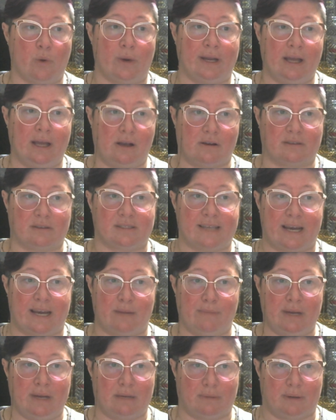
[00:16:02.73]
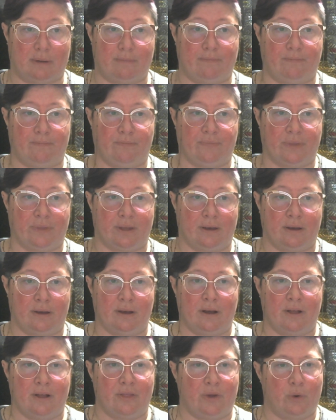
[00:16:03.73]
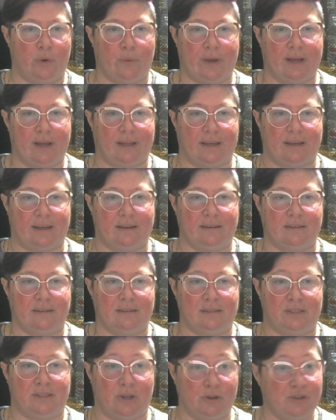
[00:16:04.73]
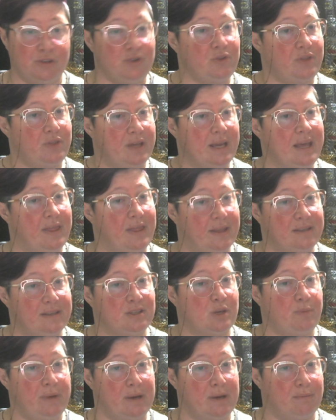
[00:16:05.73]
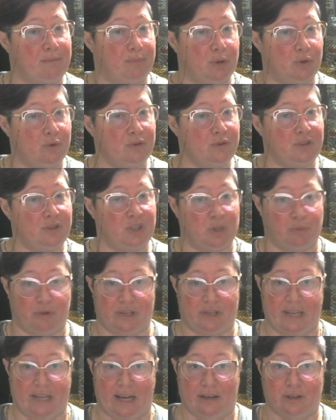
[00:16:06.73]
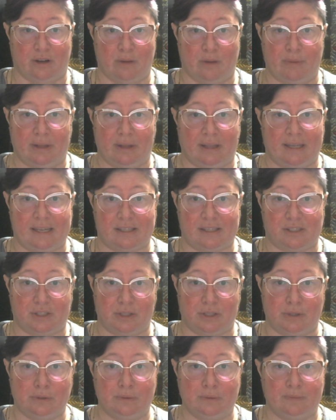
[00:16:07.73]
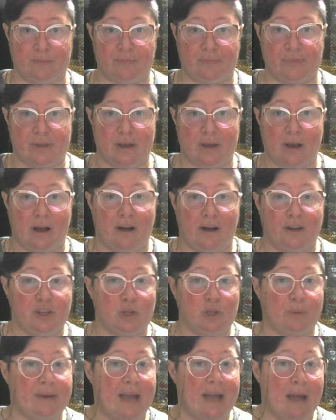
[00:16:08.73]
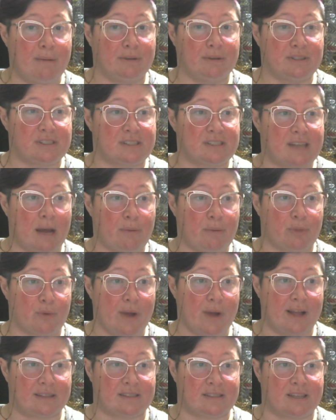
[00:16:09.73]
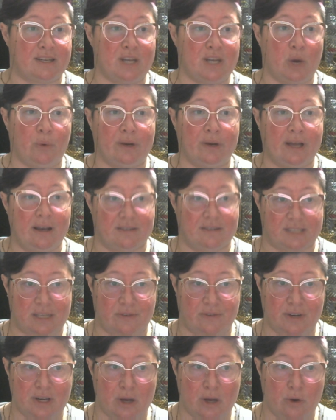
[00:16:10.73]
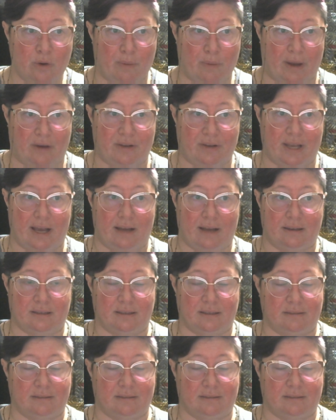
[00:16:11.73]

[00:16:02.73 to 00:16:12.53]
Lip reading: else, at a minimum. Though really, don't you think this could be a boon to your protector abilities too? You'll be able to stop threats that no one else even know about yet.